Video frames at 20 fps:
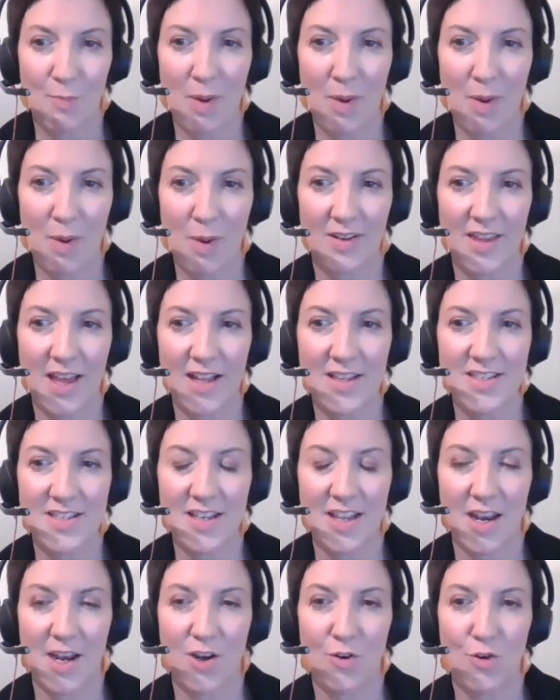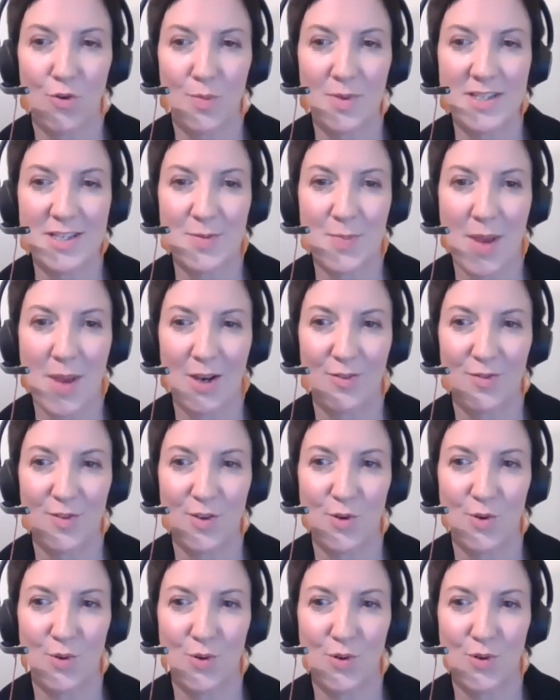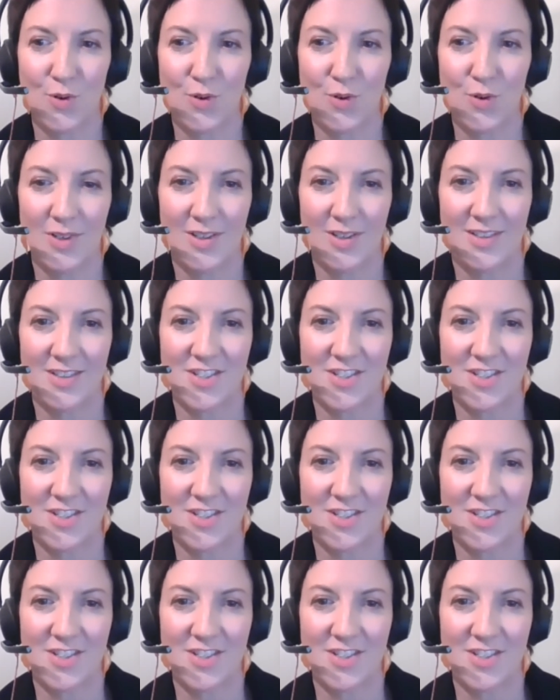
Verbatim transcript: but that's an enormous amount of your